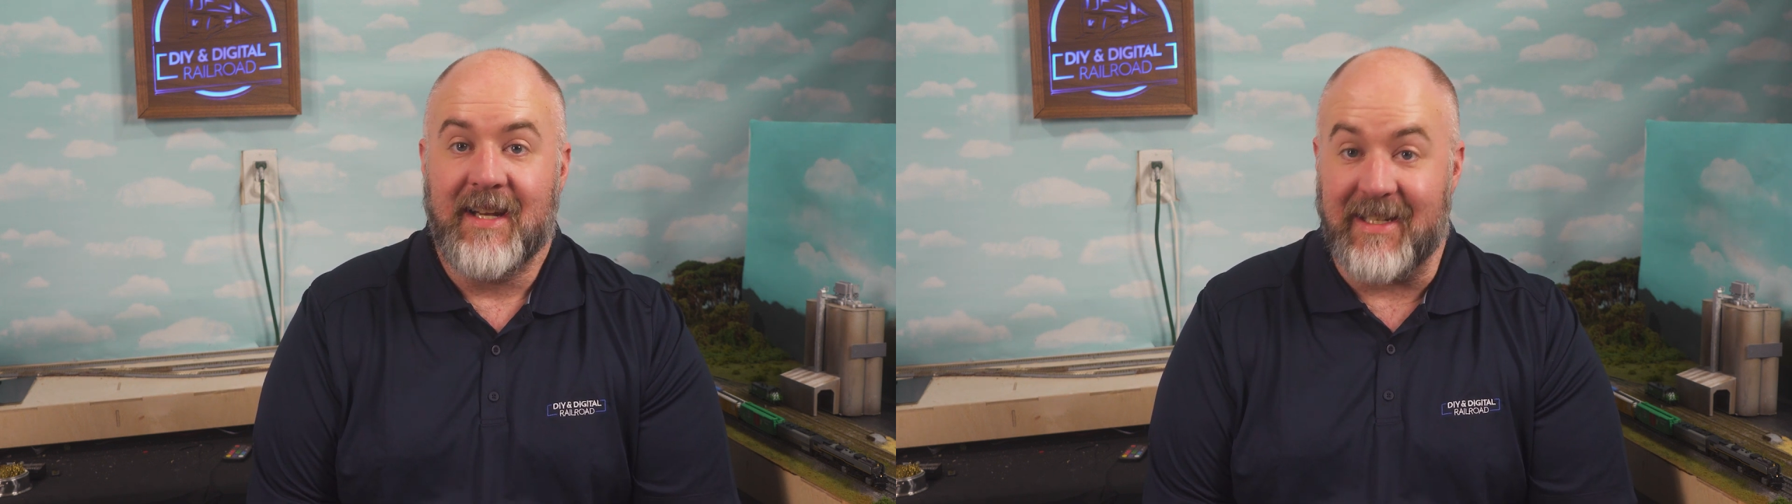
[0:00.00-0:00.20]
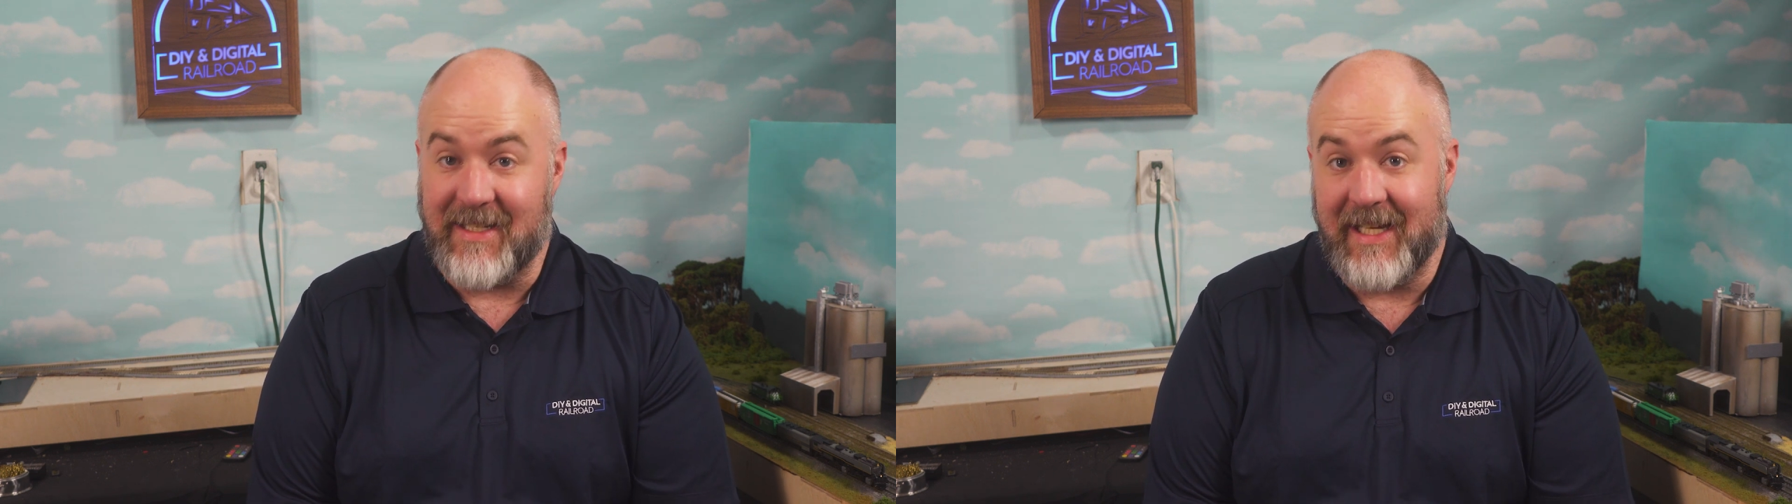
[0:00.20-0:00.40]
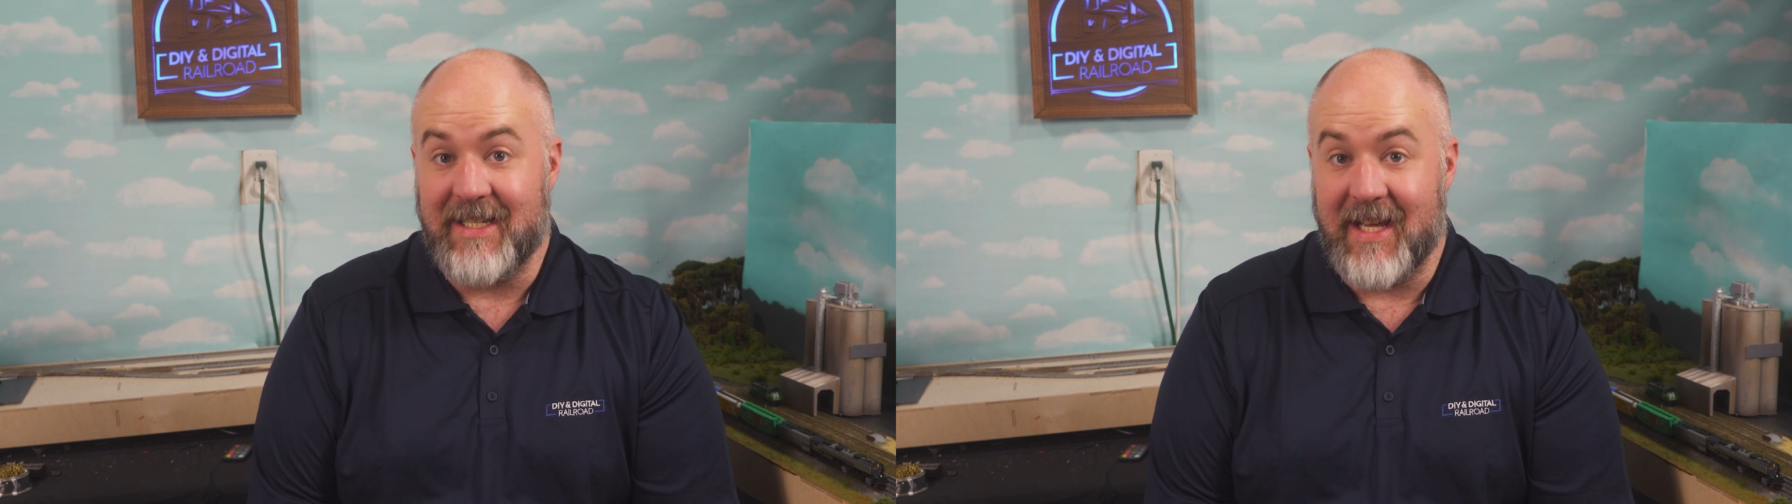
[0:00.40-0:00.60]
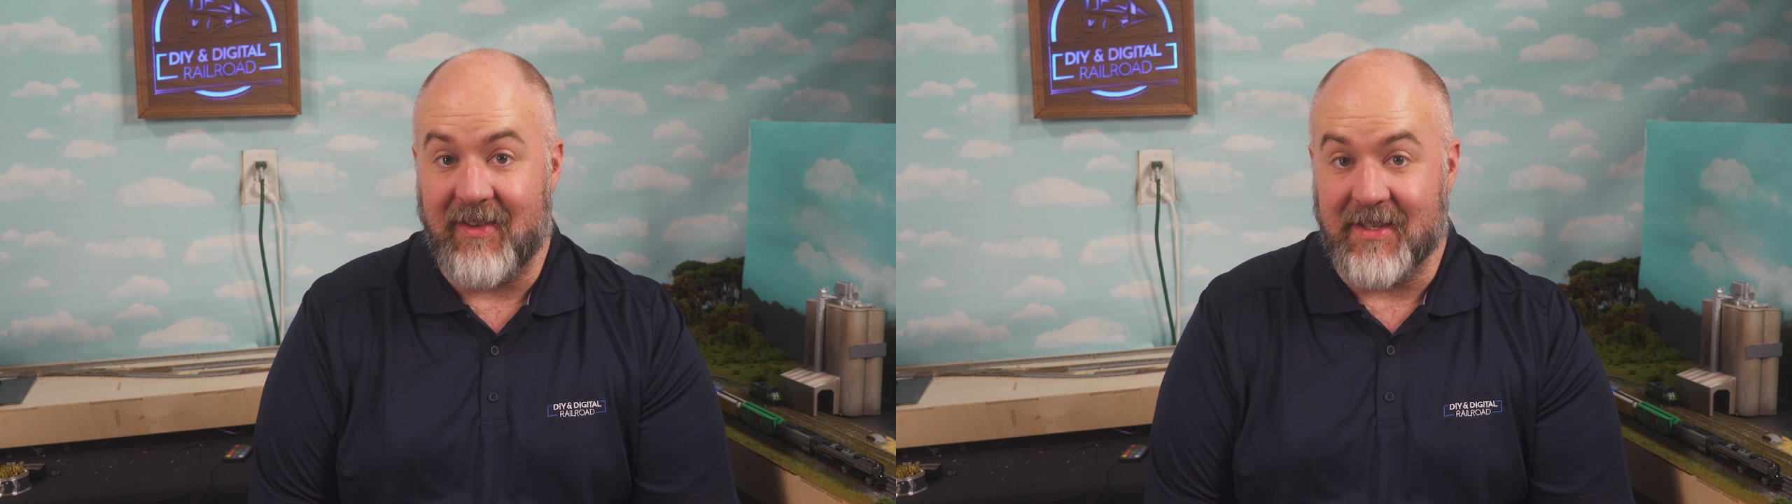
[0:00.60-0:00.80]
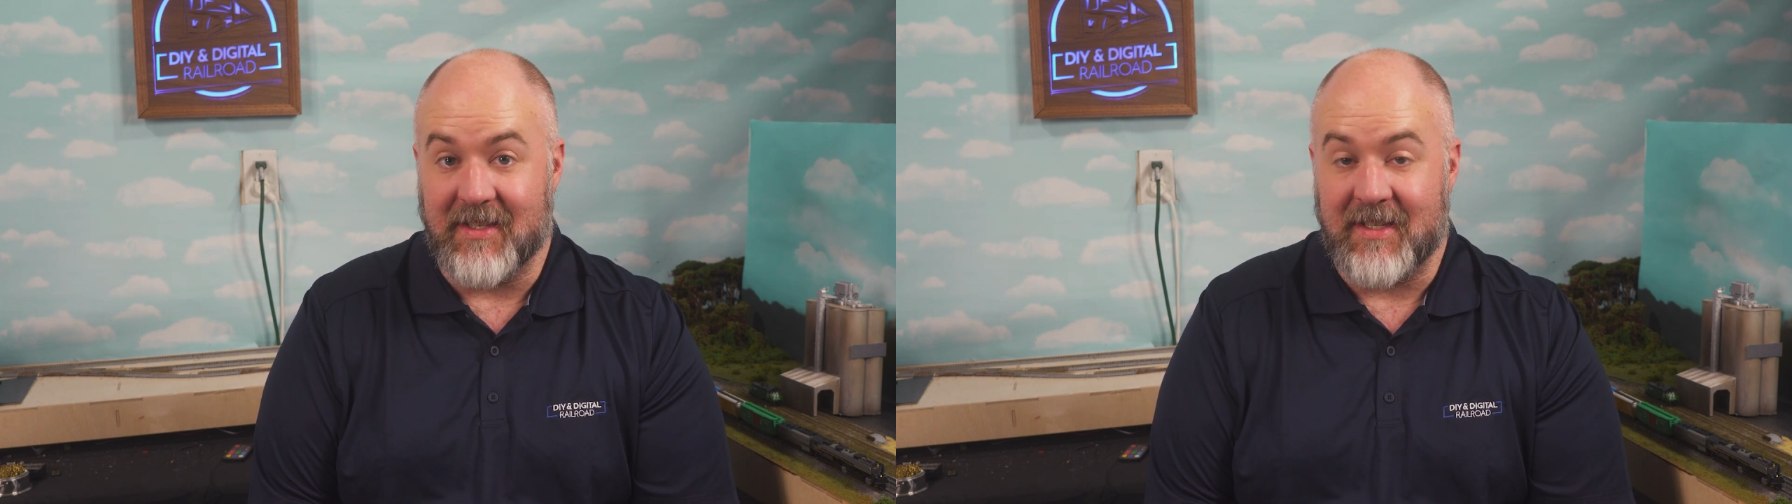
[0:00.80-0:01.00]
to
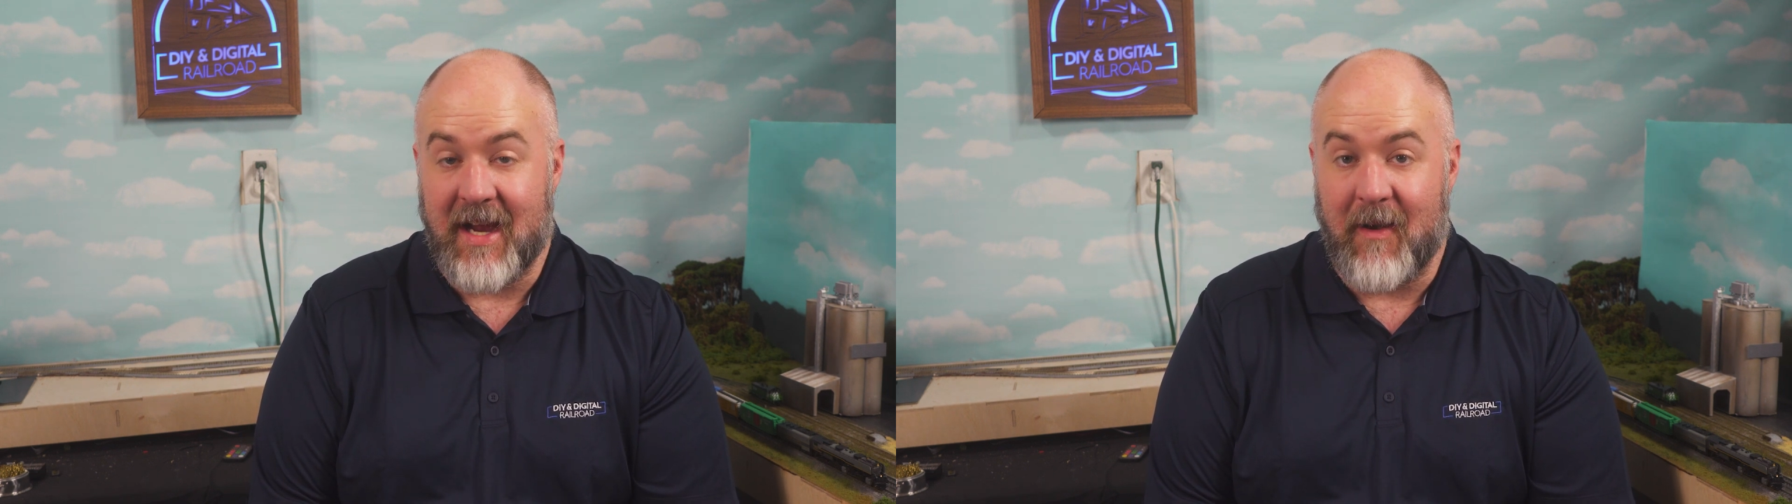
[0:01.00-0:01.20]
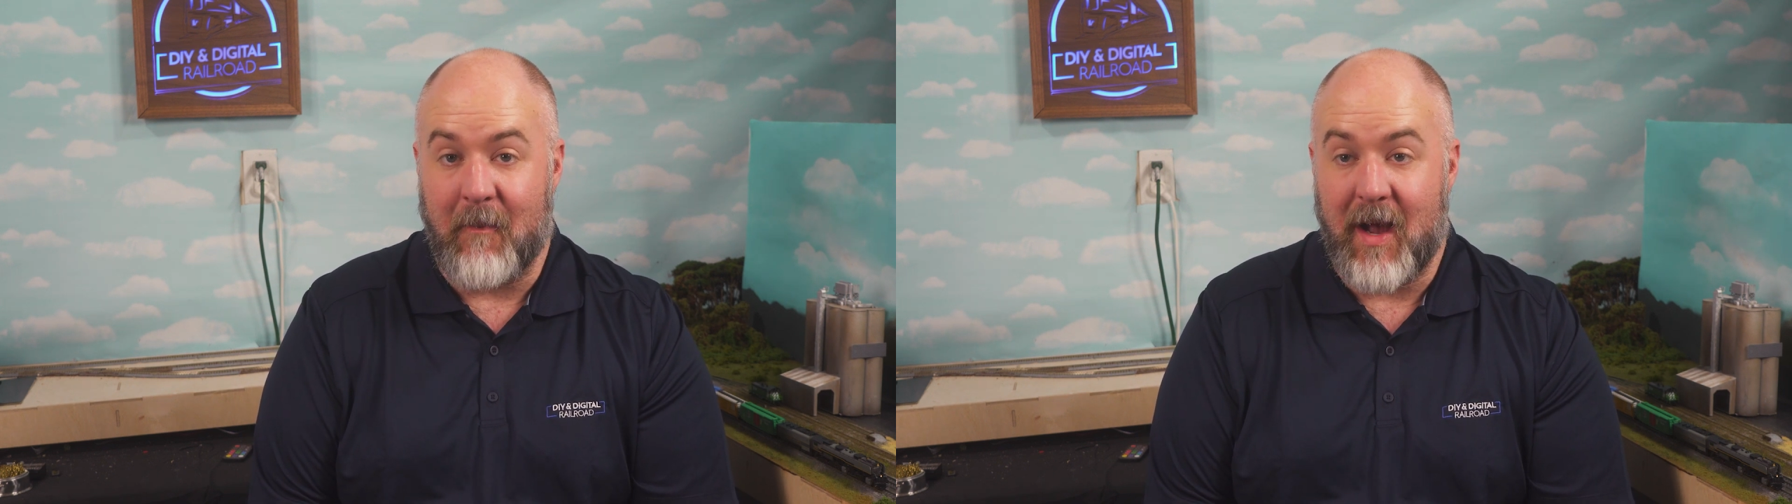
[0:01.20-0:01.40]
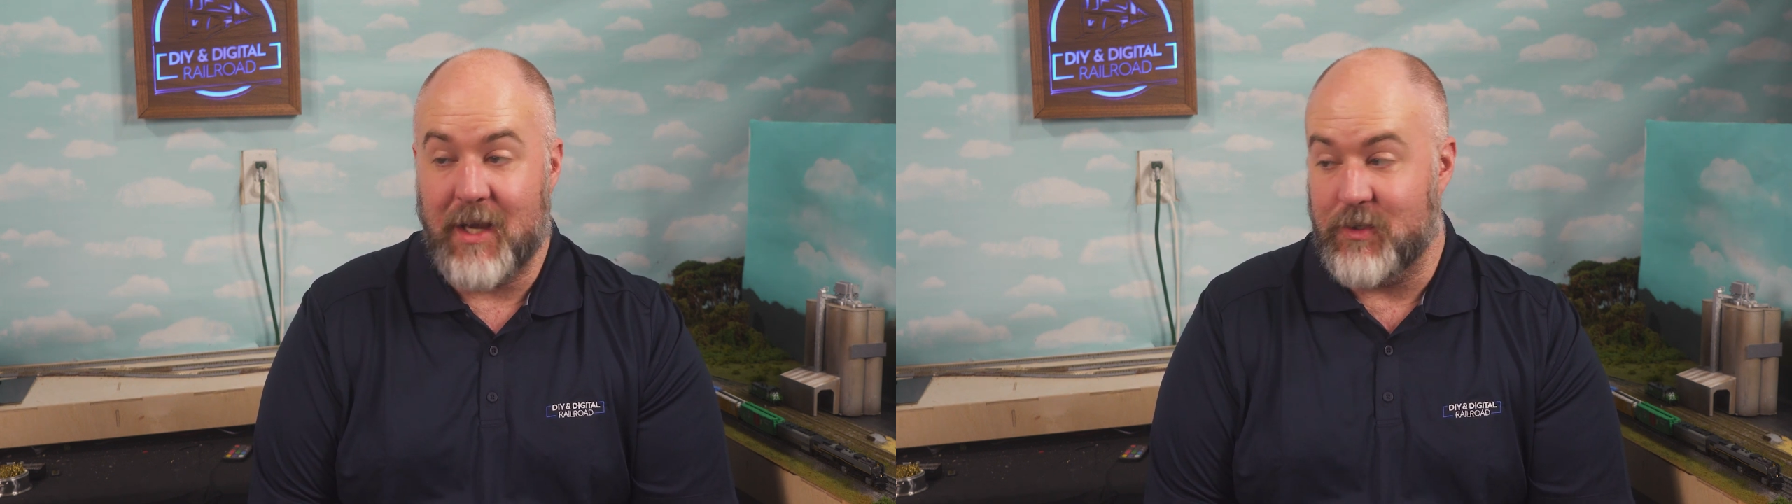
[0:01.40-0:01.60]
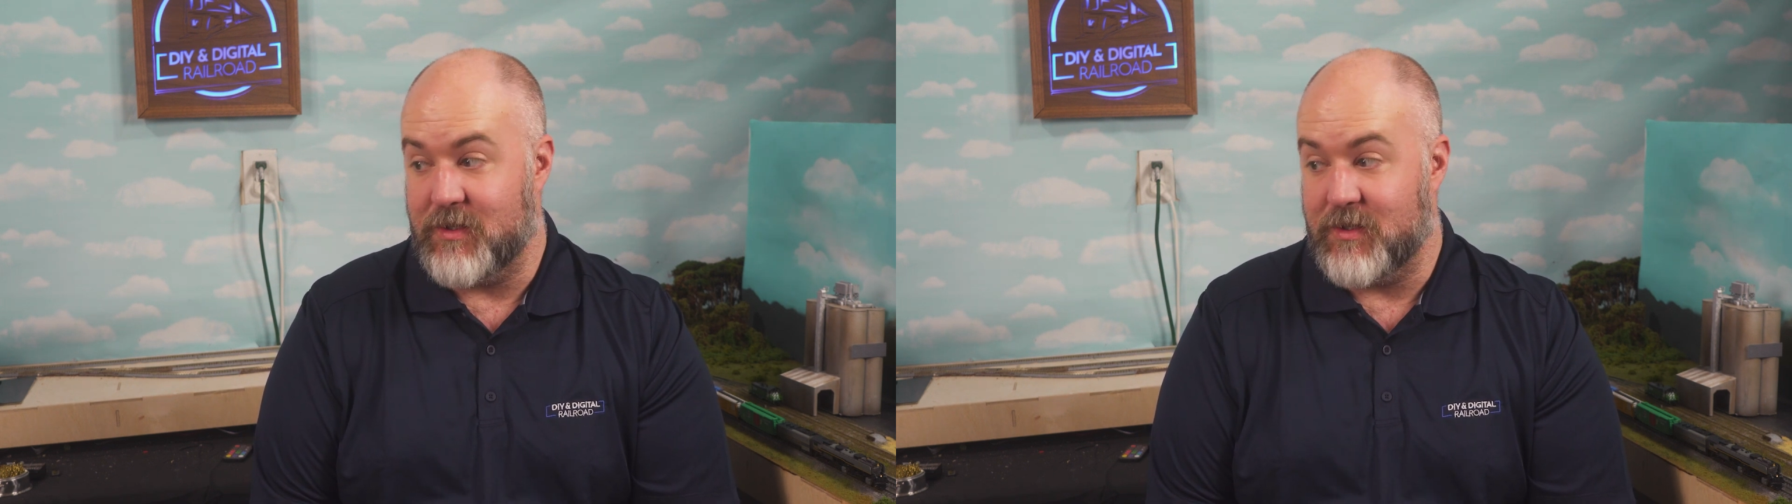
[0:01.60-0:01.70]
detail this entire module.